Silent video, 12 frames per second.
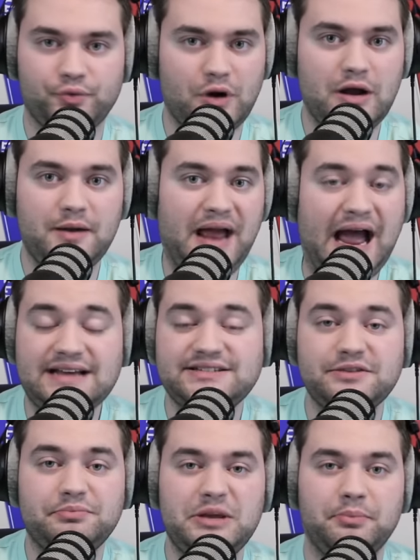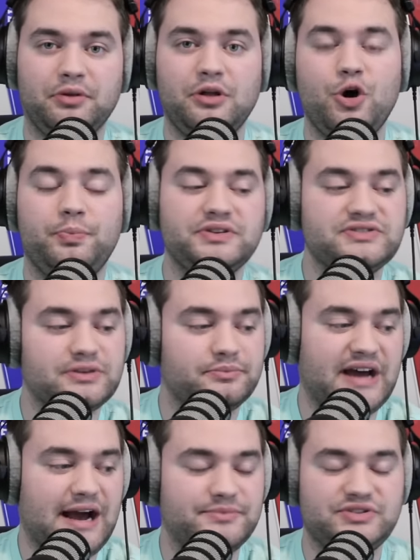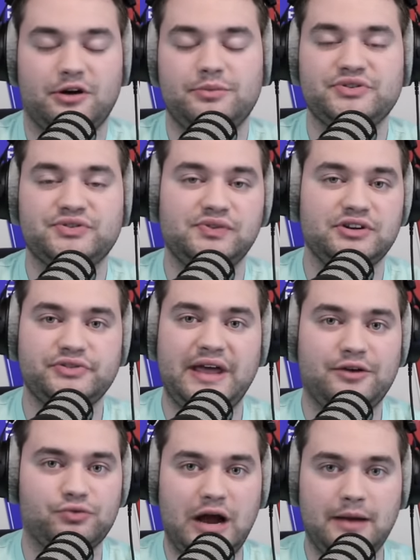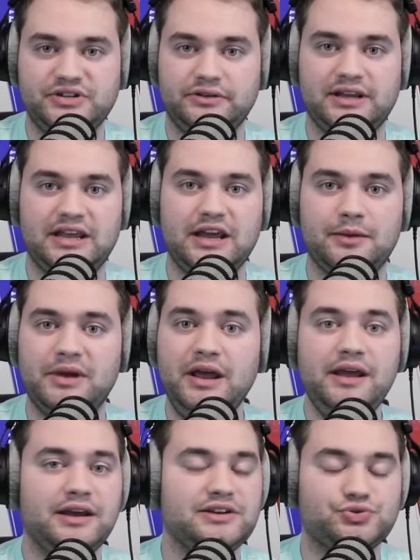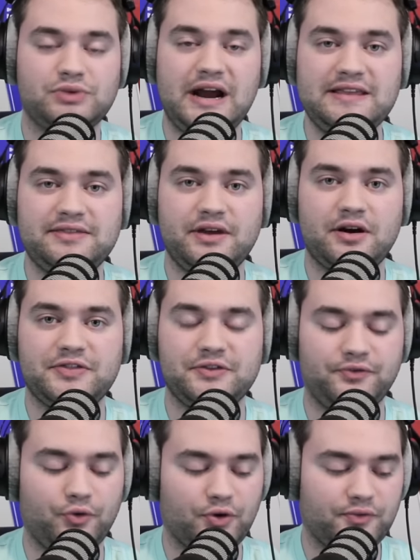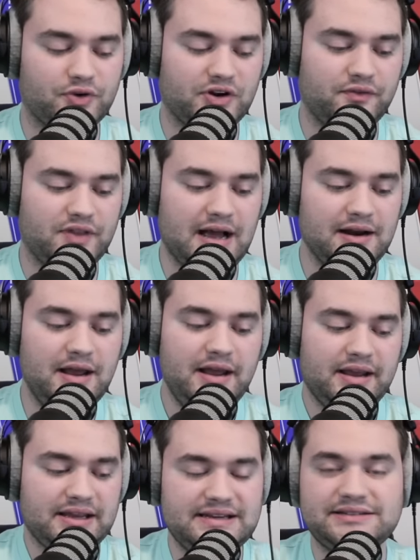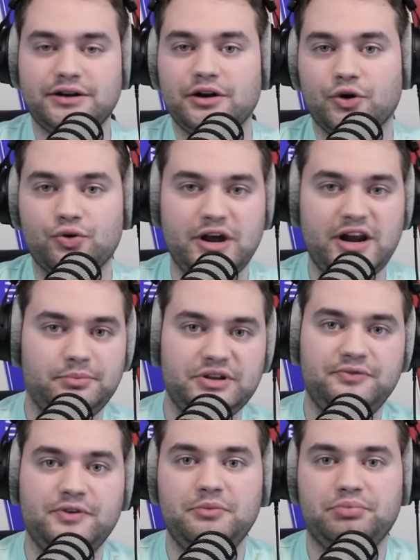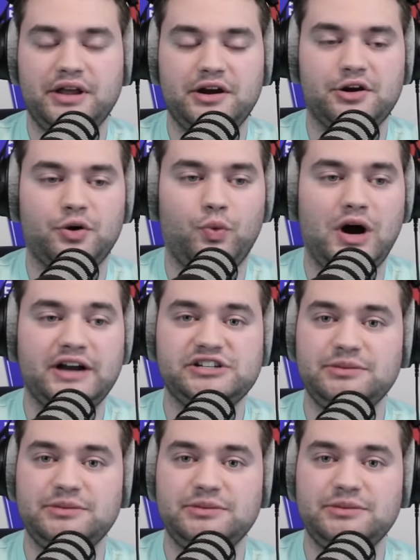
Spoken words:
Passing people open sometimes, it almost feels like Rob Dillingham is right there at the forefront of that. He is an incredibly fun player to watch.